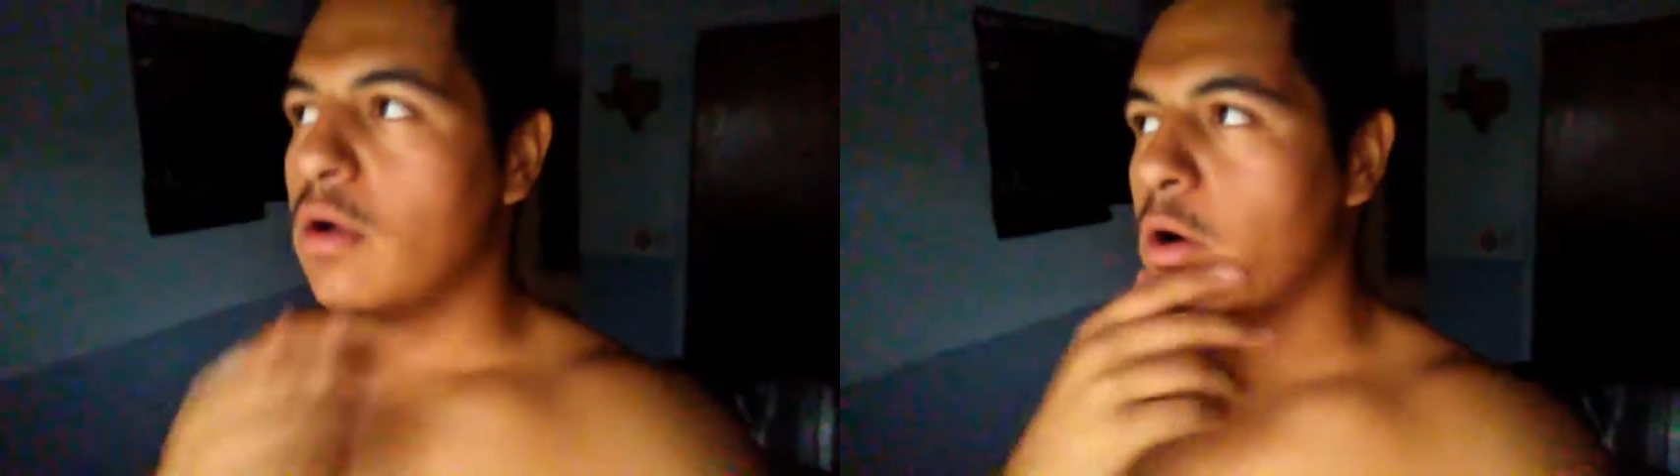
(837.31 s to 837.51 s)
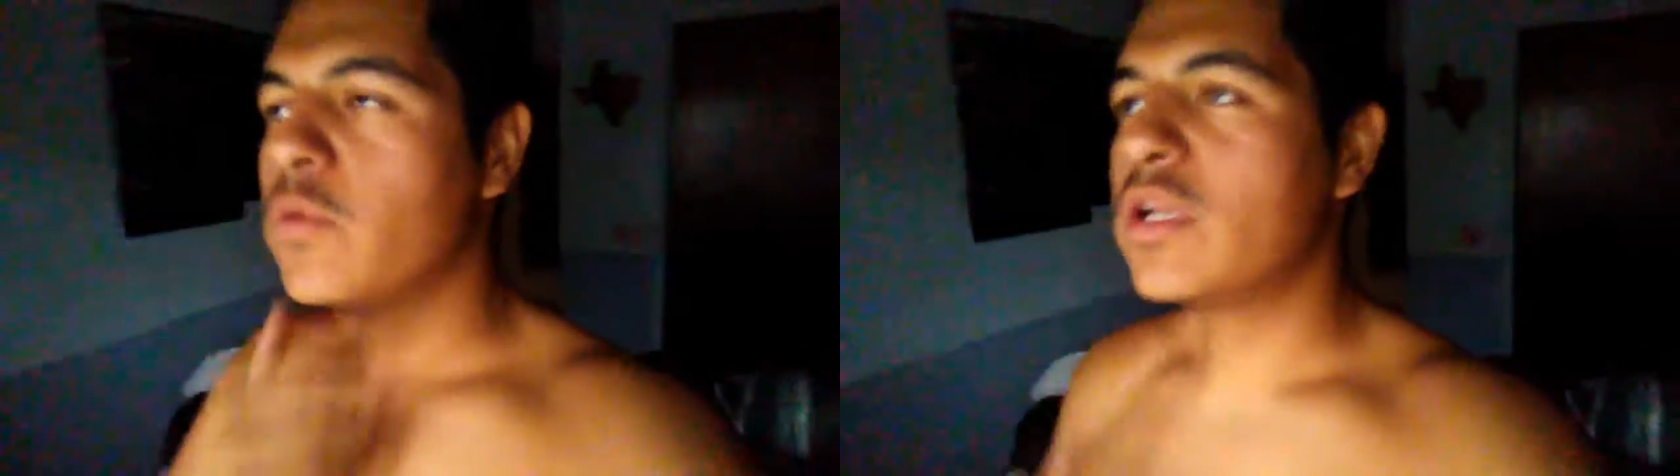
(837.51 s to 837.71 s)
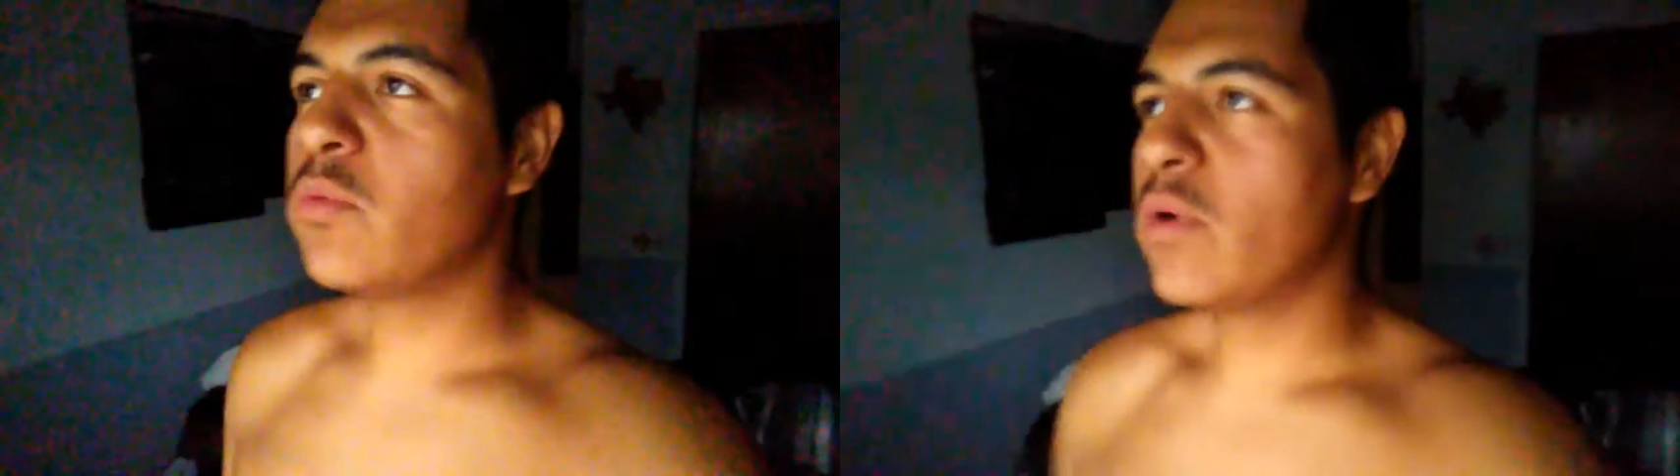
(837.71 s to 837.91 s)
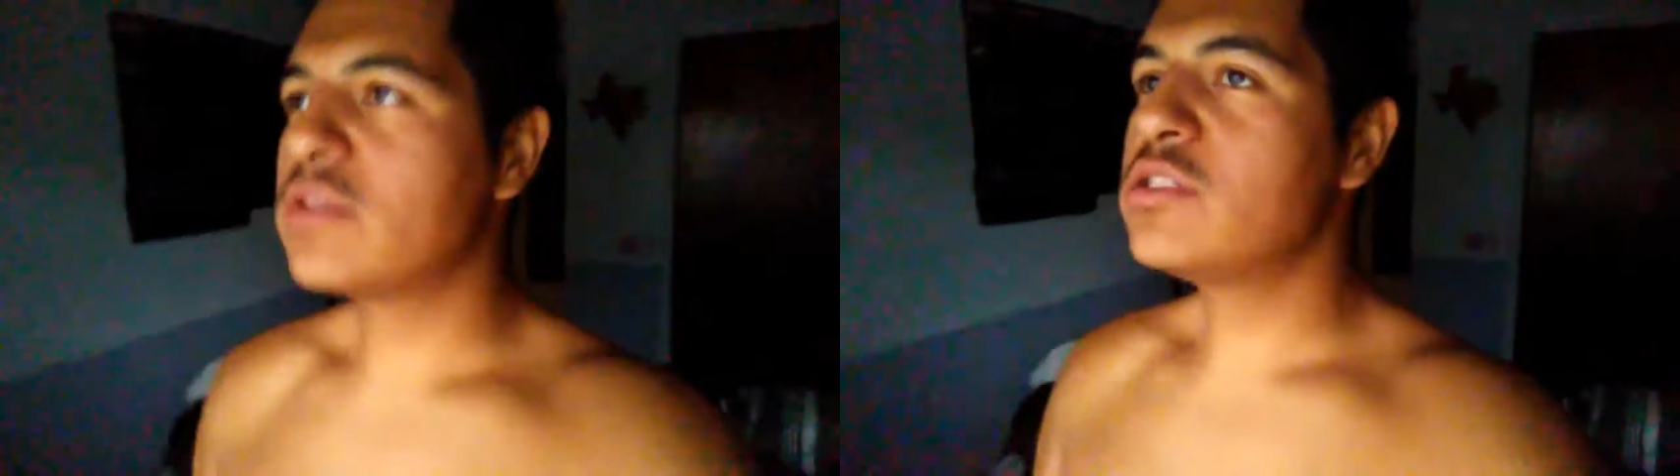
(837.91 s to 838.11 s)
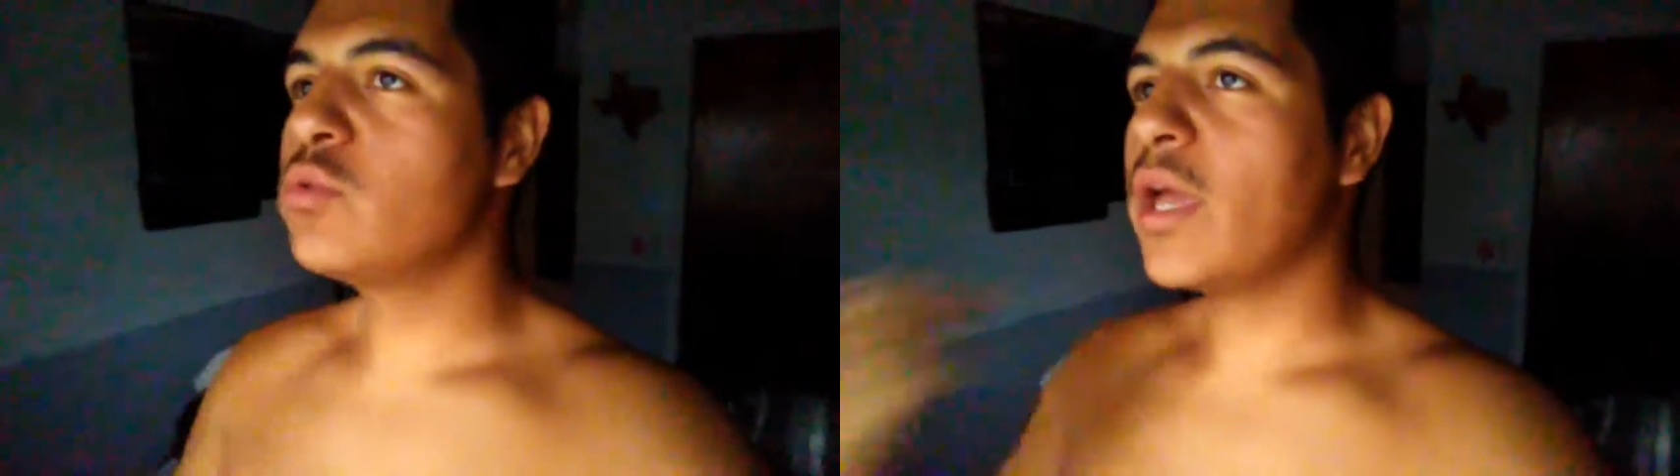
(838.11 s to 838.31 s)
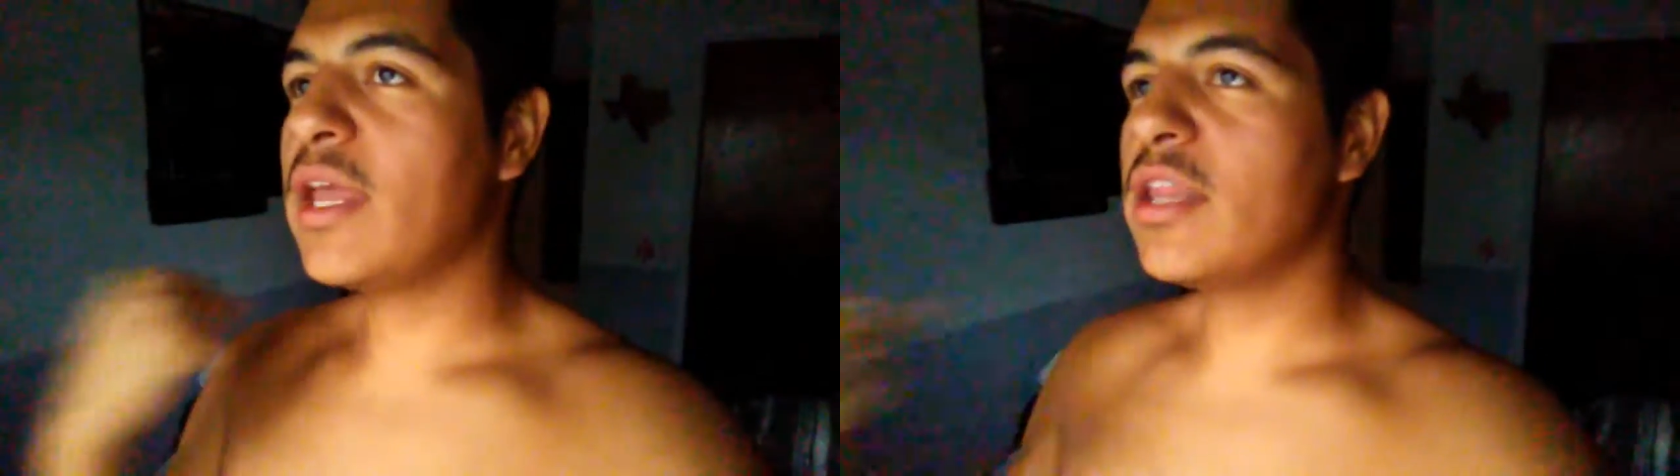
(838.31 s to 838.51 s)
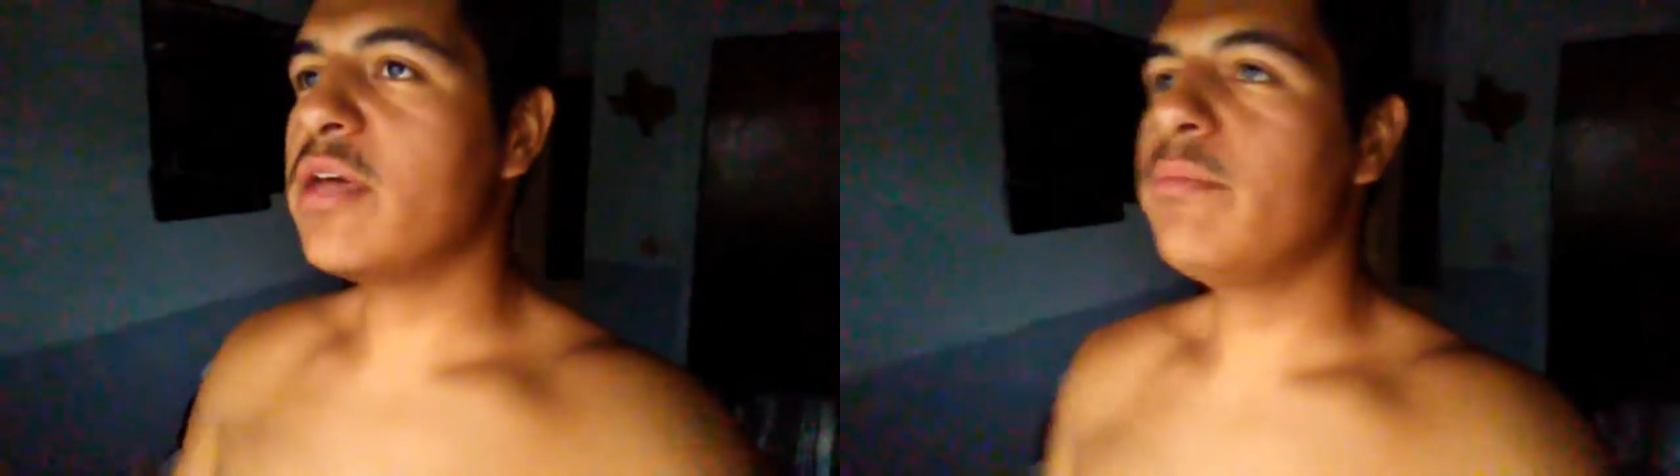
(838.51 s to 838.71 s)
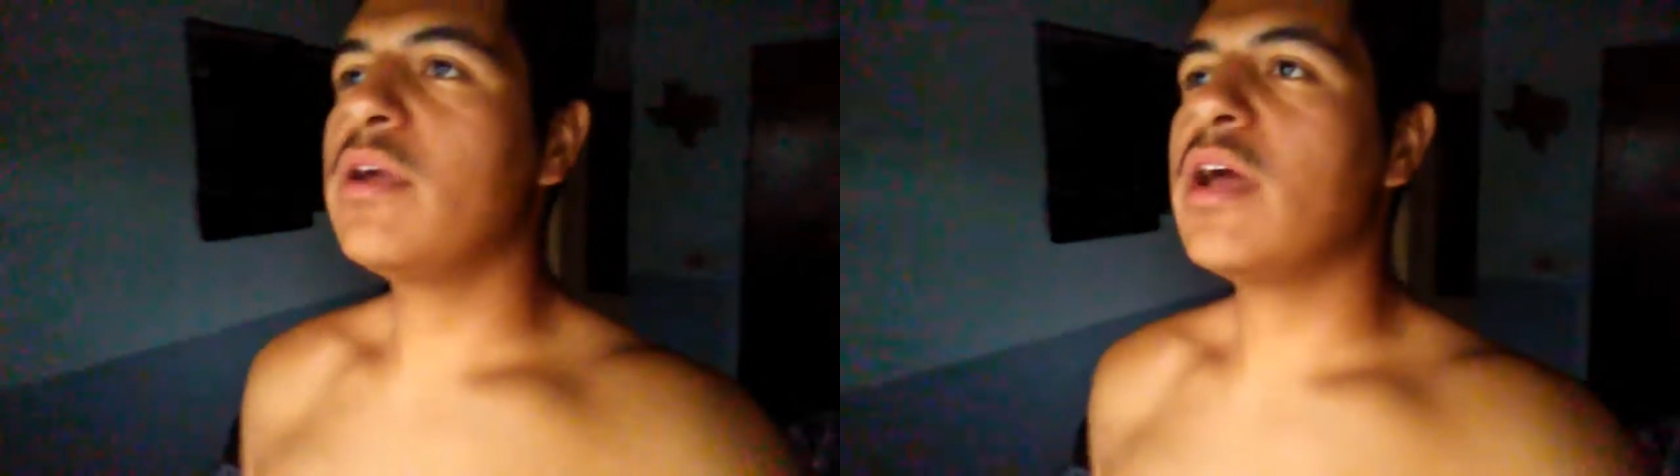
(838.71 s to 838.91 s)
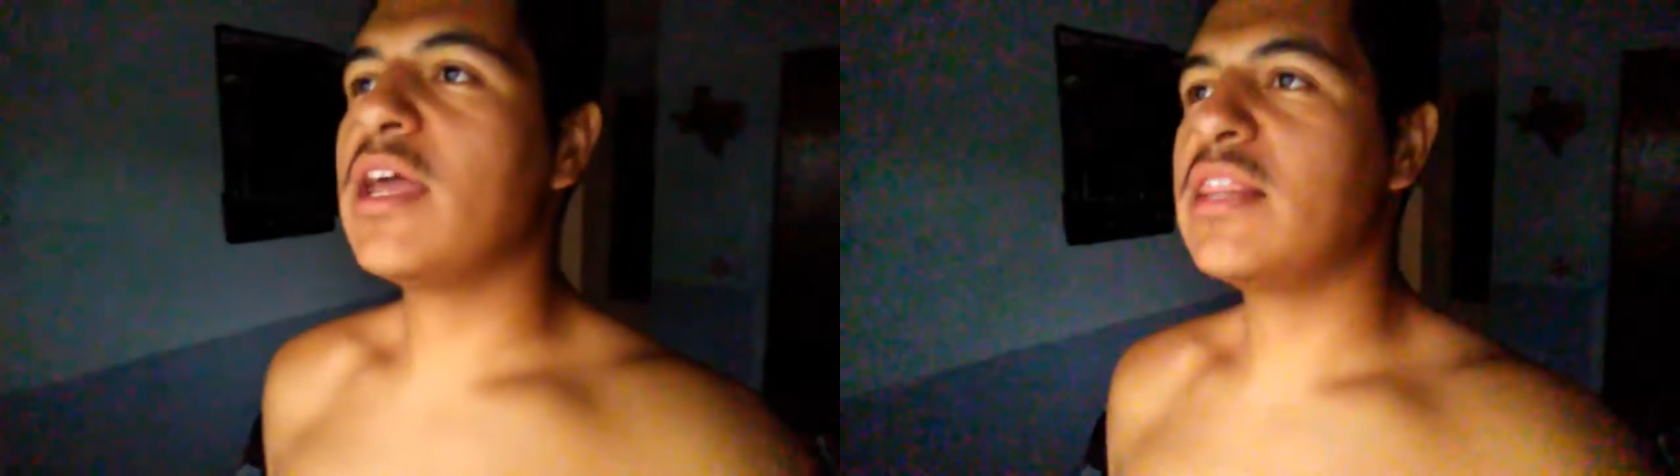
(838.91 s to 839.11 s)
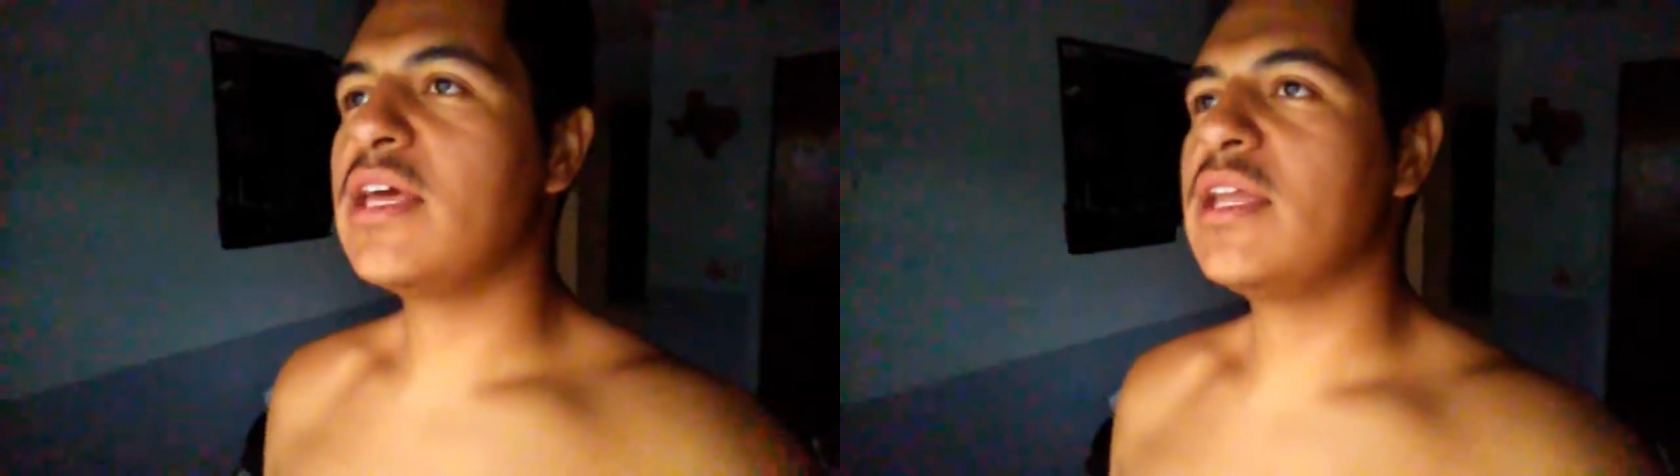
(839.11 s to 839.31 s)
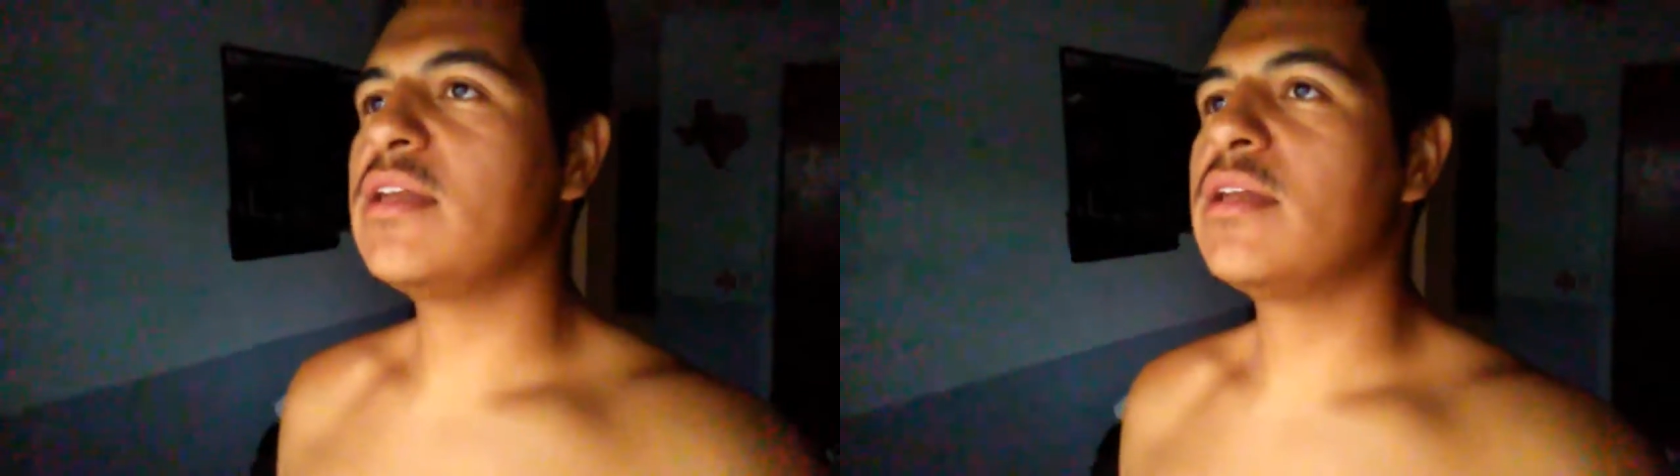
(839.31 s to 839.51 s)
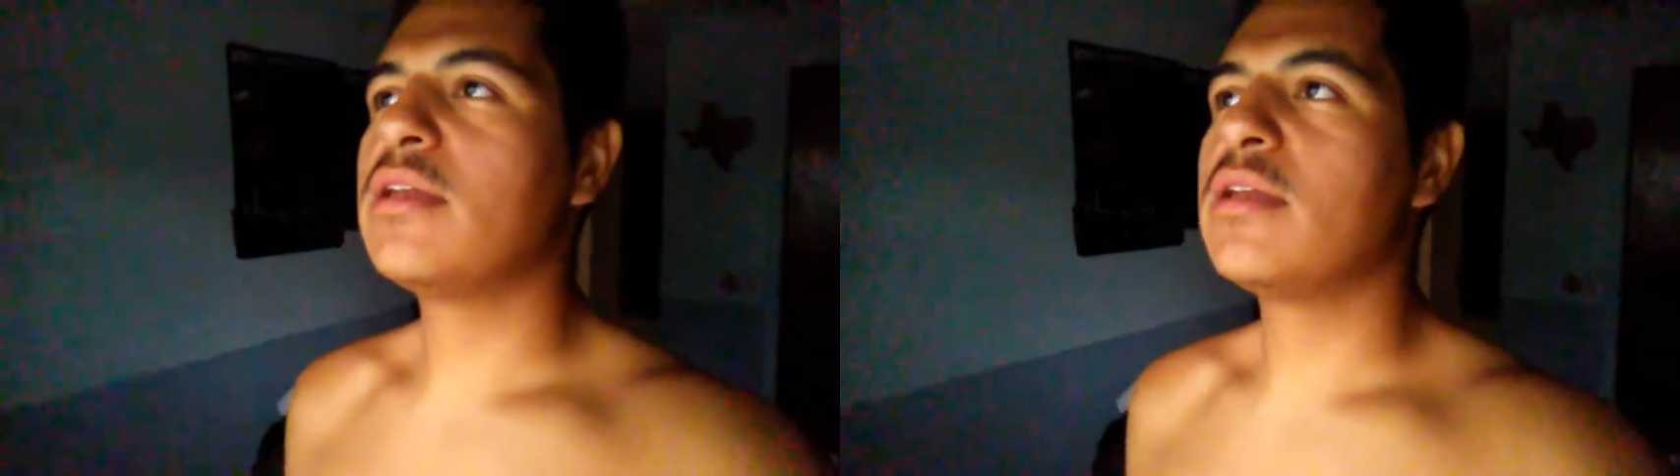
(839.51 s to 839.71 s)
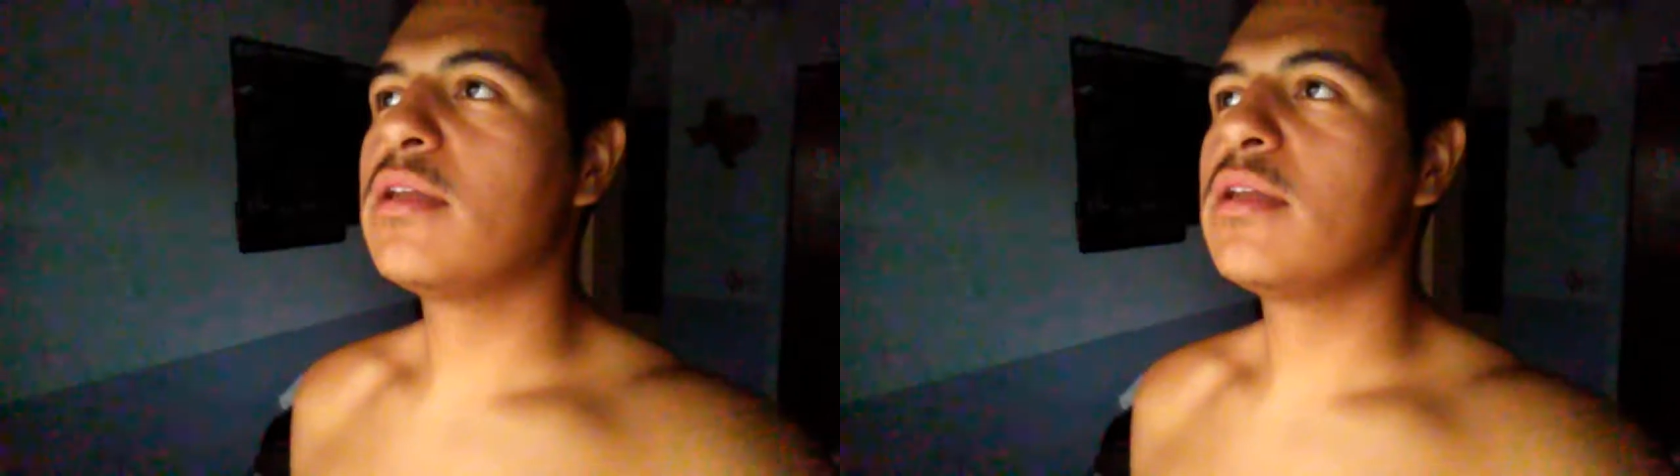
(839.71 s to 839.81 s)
Oh, we had to do 8 of them, and then